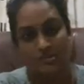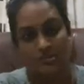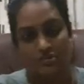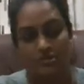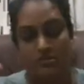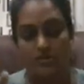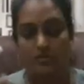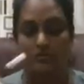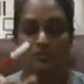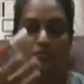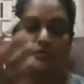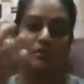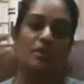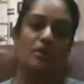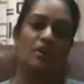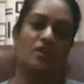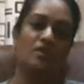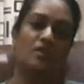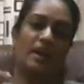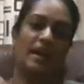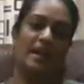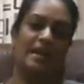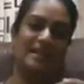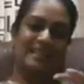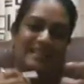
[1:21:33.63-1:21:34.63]
So
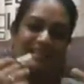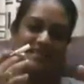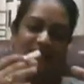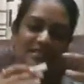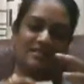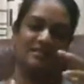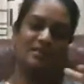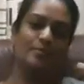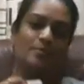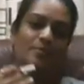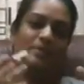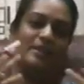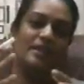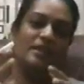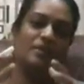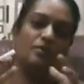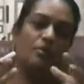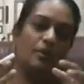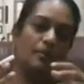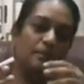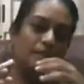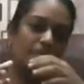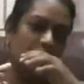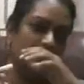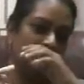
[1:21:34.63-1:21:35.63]
writing is a very
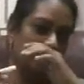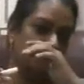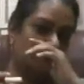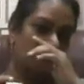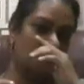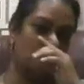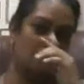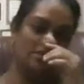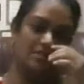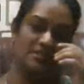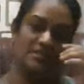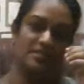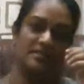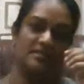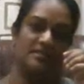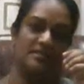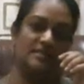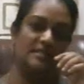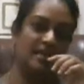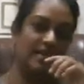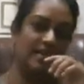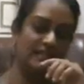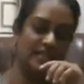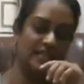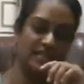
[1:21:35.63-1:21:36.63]
complex process
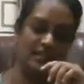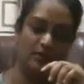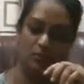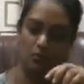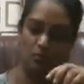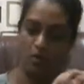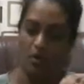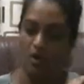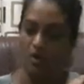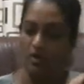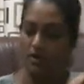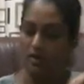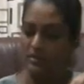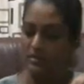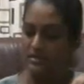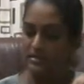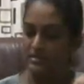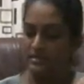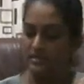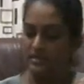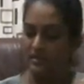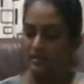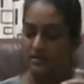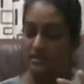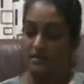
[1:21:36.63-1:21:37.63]
that
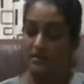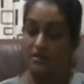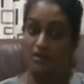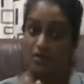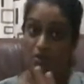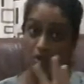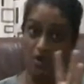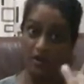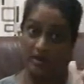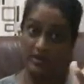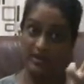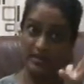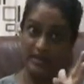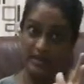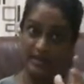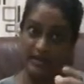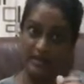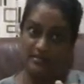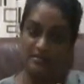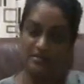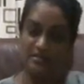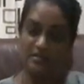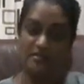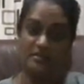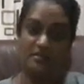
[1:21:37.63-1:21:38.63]
involves a
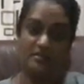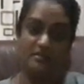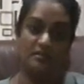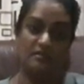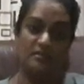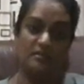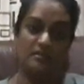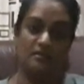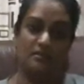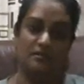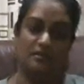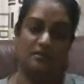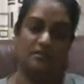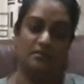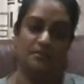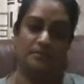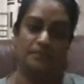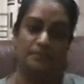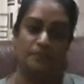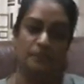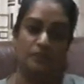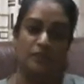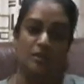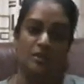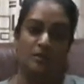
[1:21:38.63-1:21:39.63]
coordinated
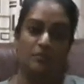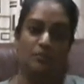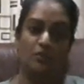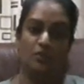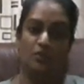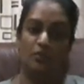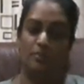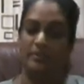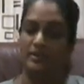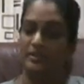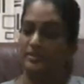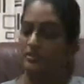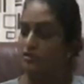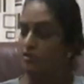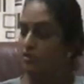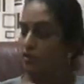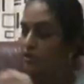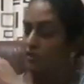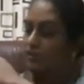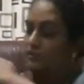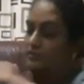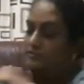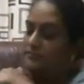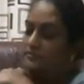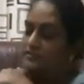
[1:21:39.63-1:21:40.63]
movement
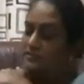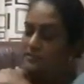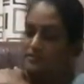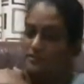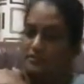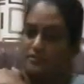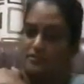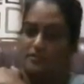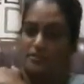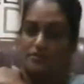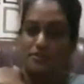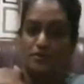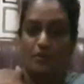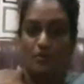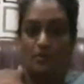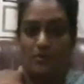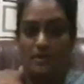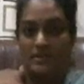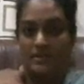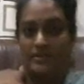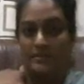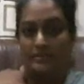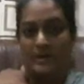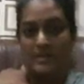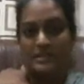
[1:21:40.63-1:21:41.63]
of the
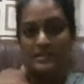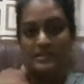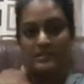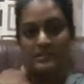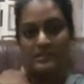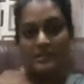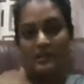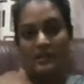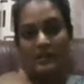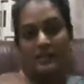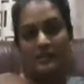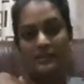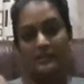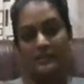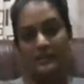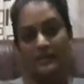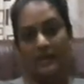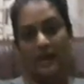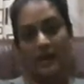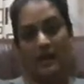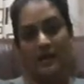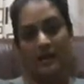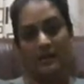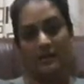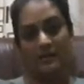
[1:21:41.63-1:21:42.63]
shoulder muscle,
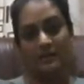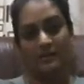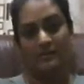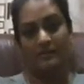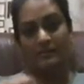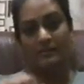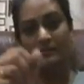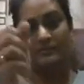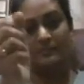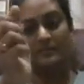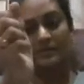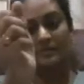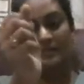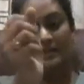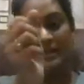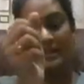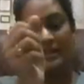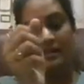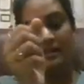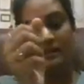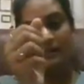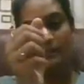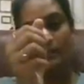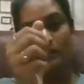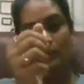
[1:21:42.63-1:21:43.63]
the arm, the
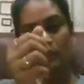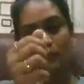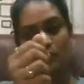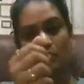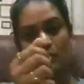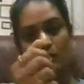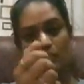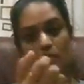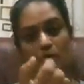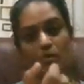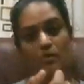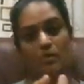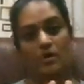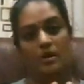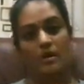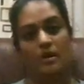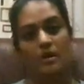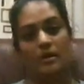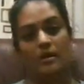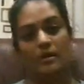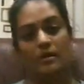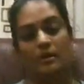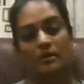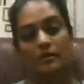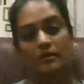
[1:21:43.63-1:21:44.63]
elbow,
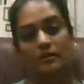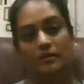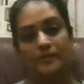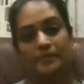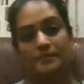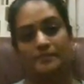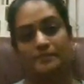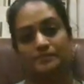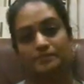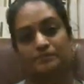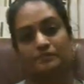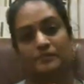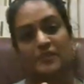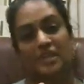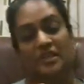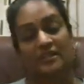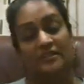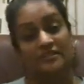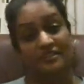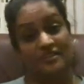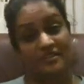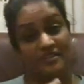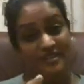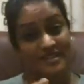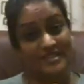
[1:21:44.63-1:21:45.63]

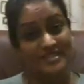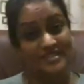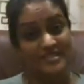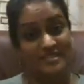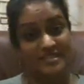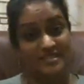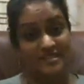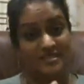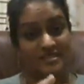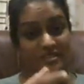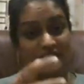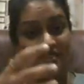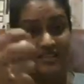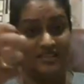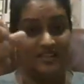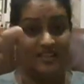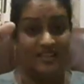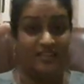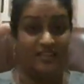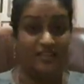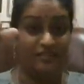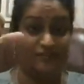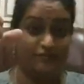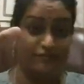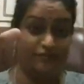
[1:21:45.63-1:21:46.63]
the wrist,
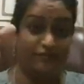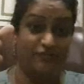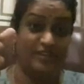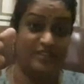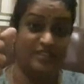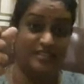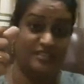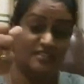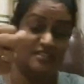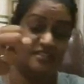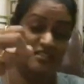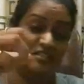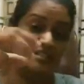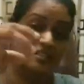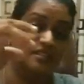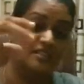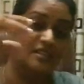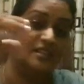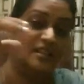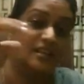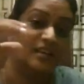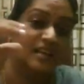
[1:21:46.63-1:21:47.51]
the fist,